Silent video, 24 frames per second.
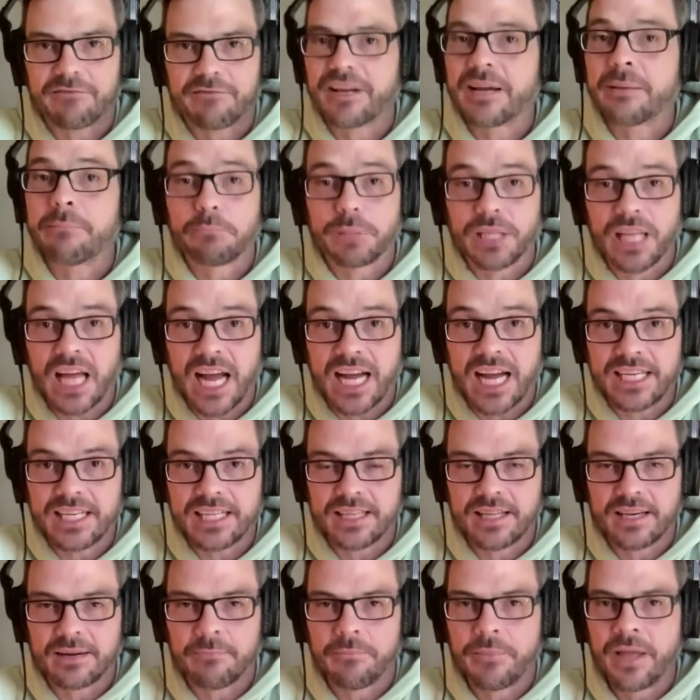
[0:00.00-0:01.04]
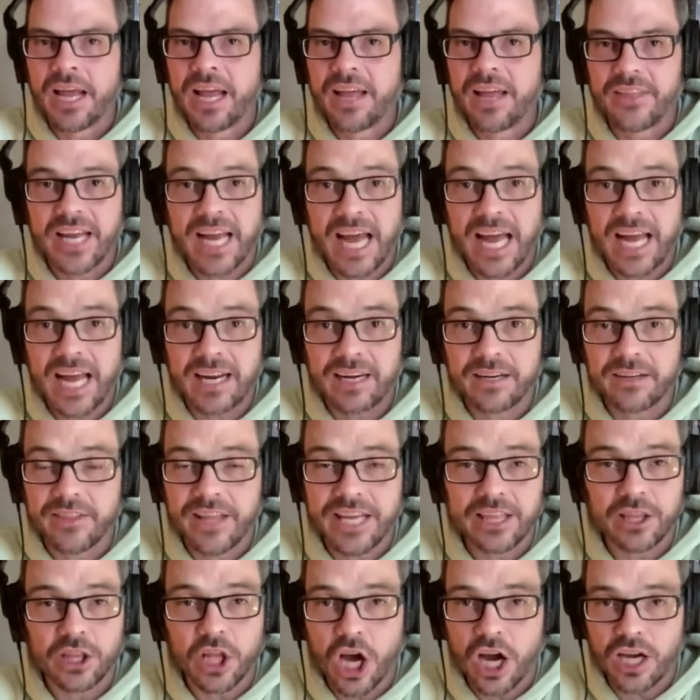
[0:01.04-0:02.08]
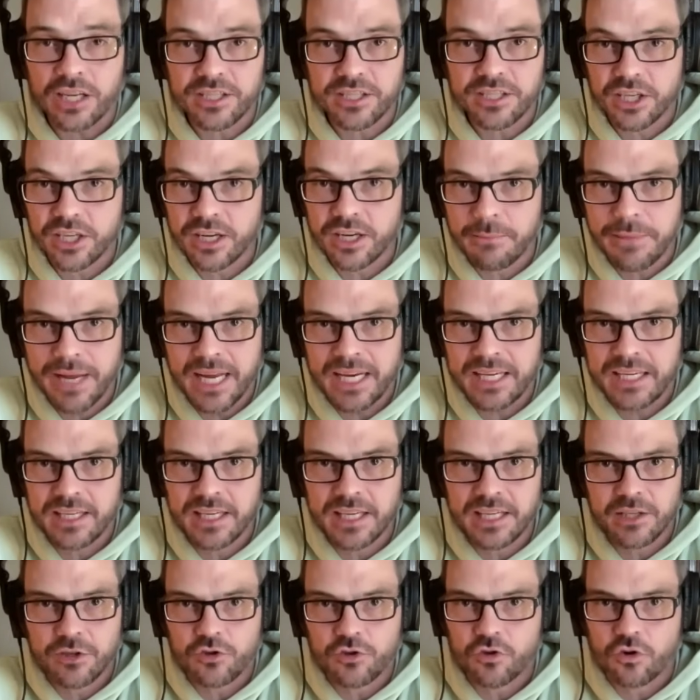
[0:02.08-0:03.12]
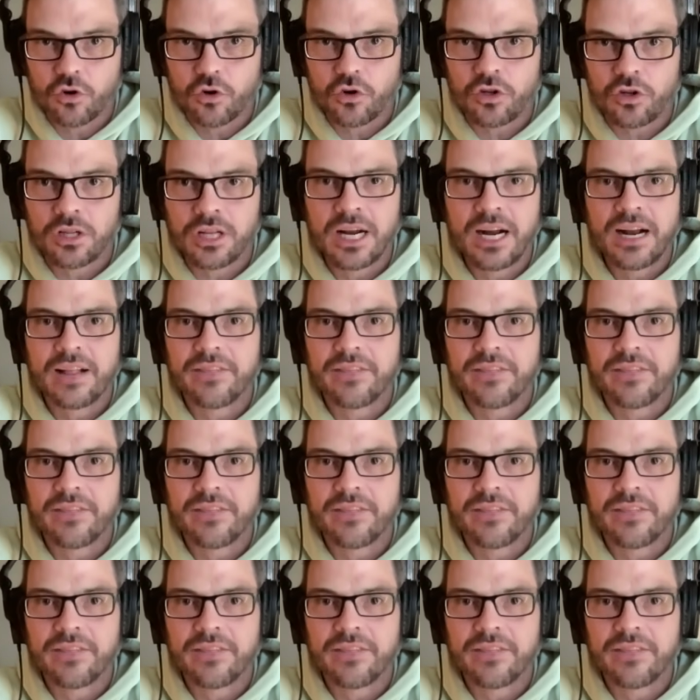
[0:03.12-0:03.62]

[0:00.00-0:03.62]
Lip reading: It blinded them. They lost their command and control.